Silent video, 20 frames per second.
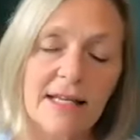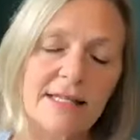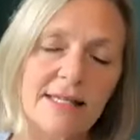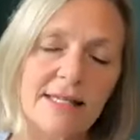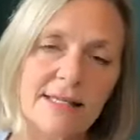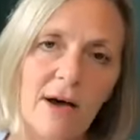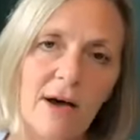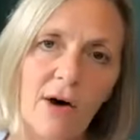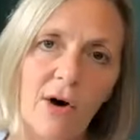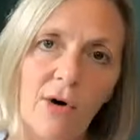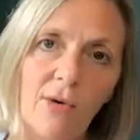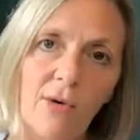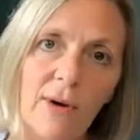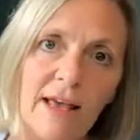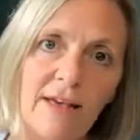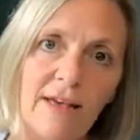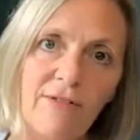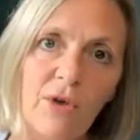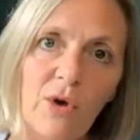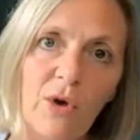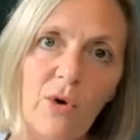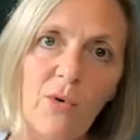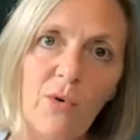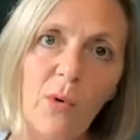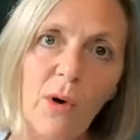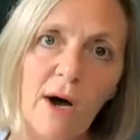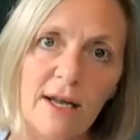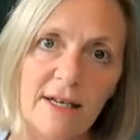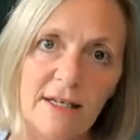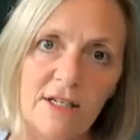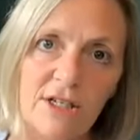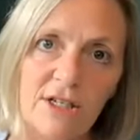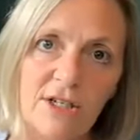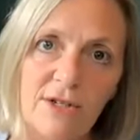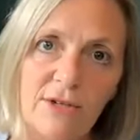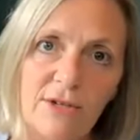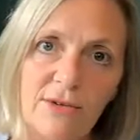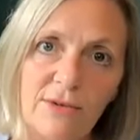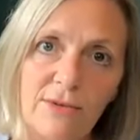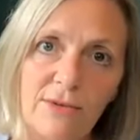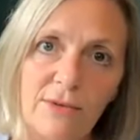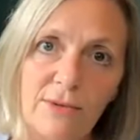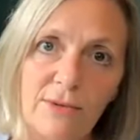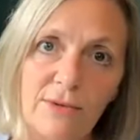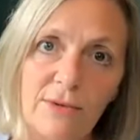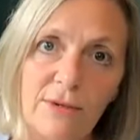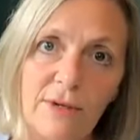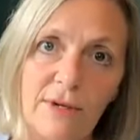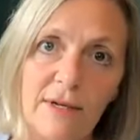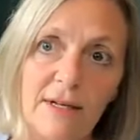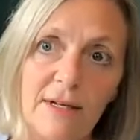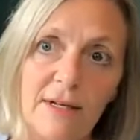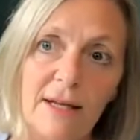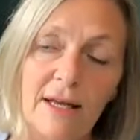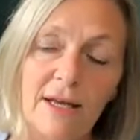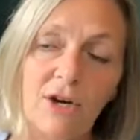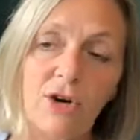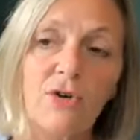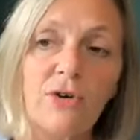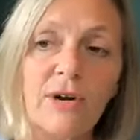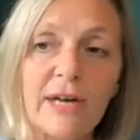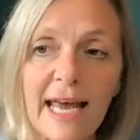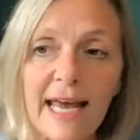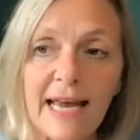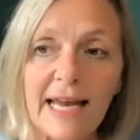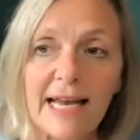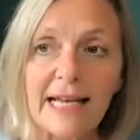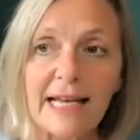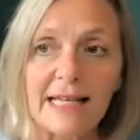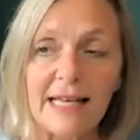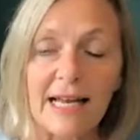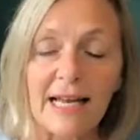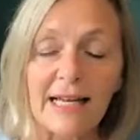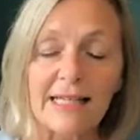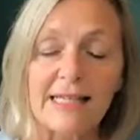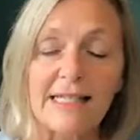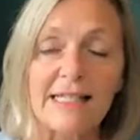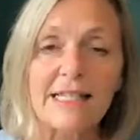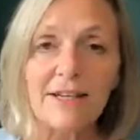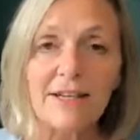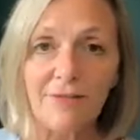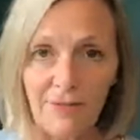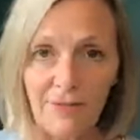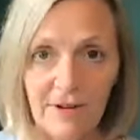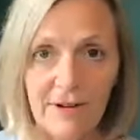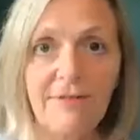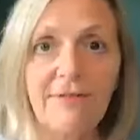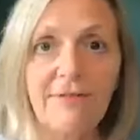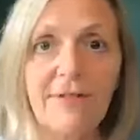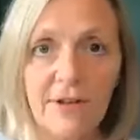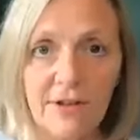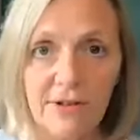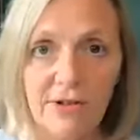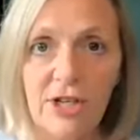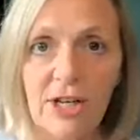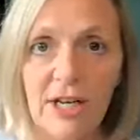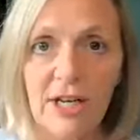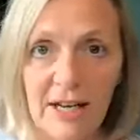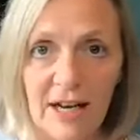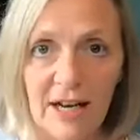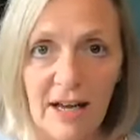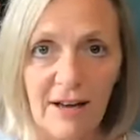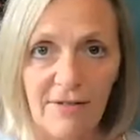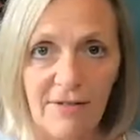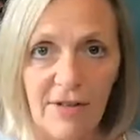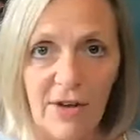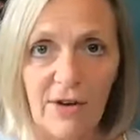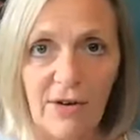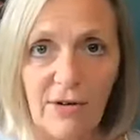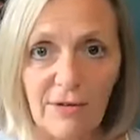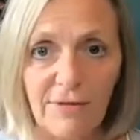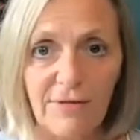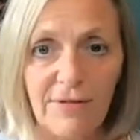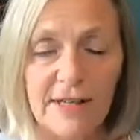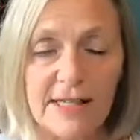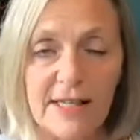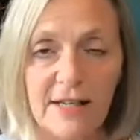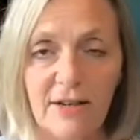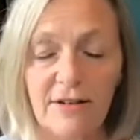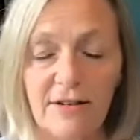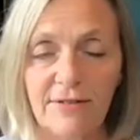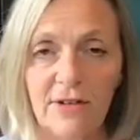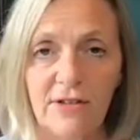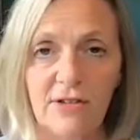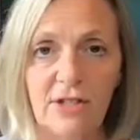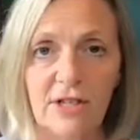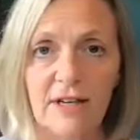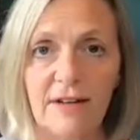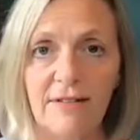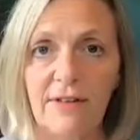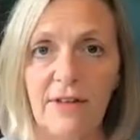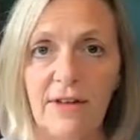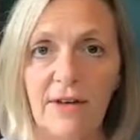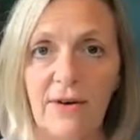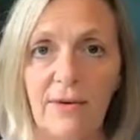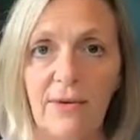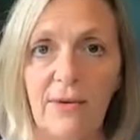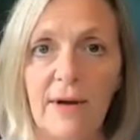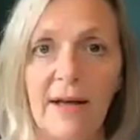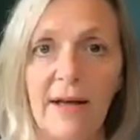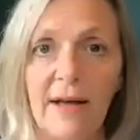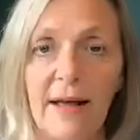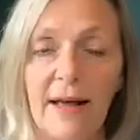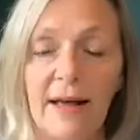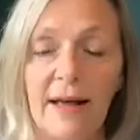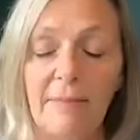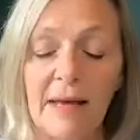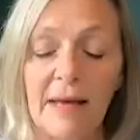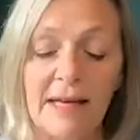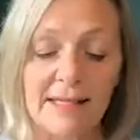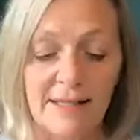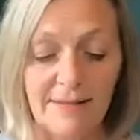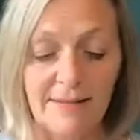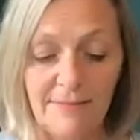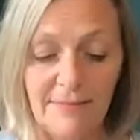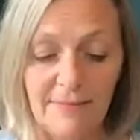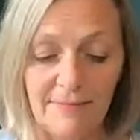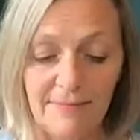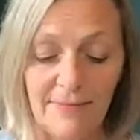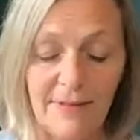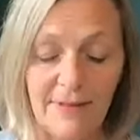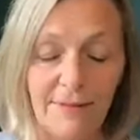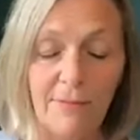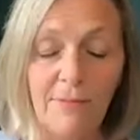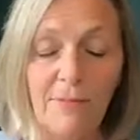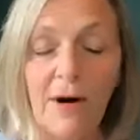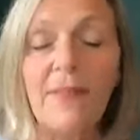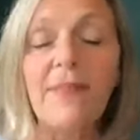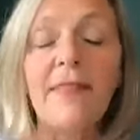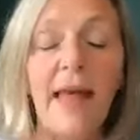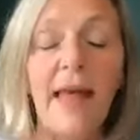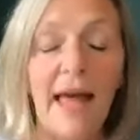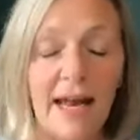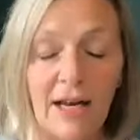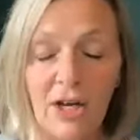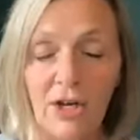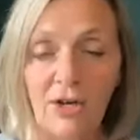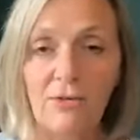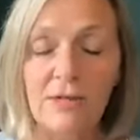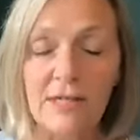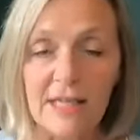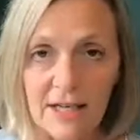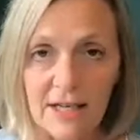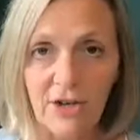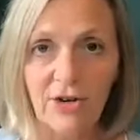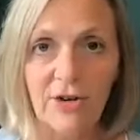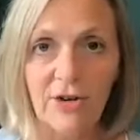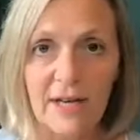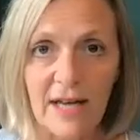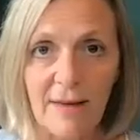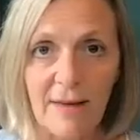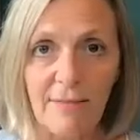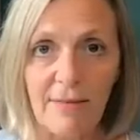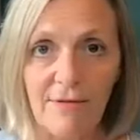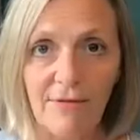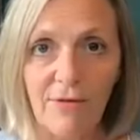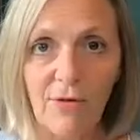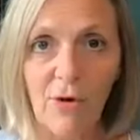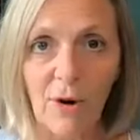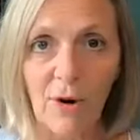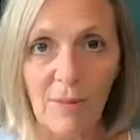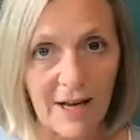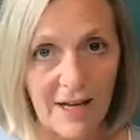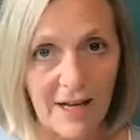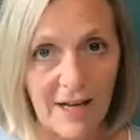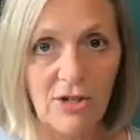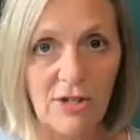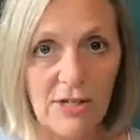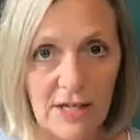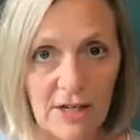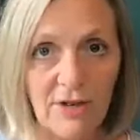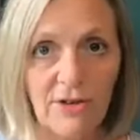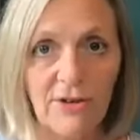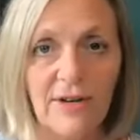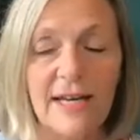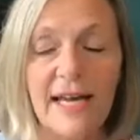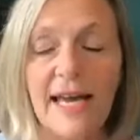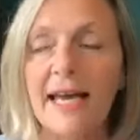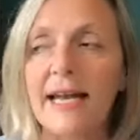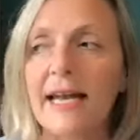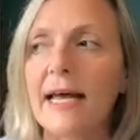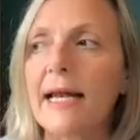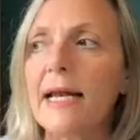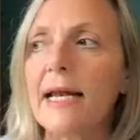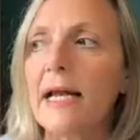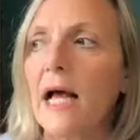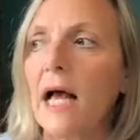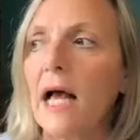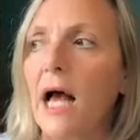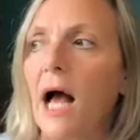So if you want to create a different version of you, a physical version of you, because the one that you did create before, because you did create it,